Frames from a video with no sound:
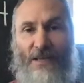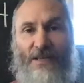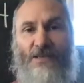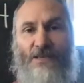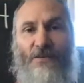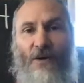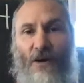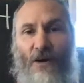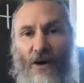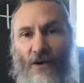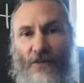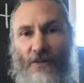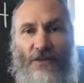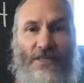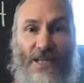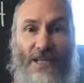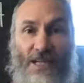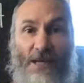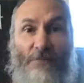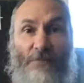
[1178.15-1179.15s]
So all those
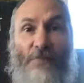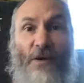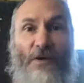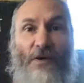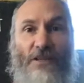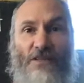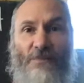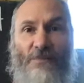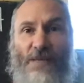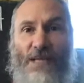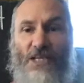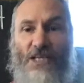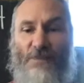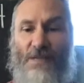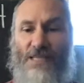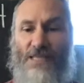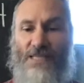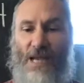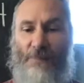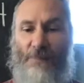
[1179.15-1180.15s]
little components will each
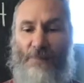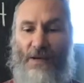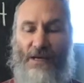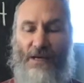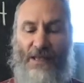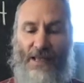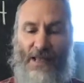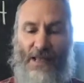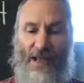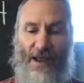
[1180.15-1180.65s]
be separate,